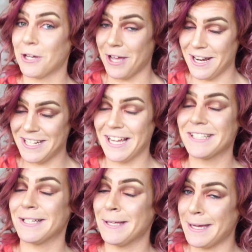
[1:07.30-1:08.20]
on
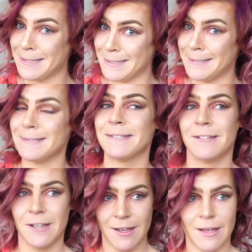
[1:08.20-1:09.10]
contacts and glasses.
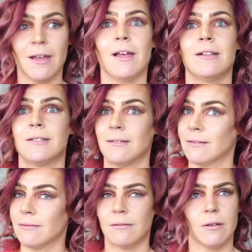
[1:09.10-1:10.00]

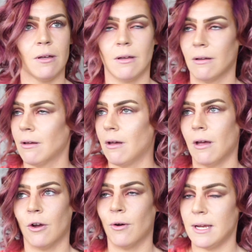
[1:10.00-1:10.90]

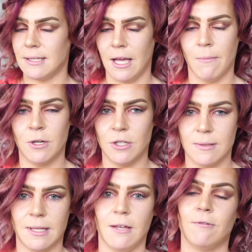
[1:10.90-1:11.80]
It's crazy how much
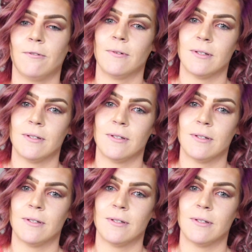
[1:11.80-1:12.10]
you save.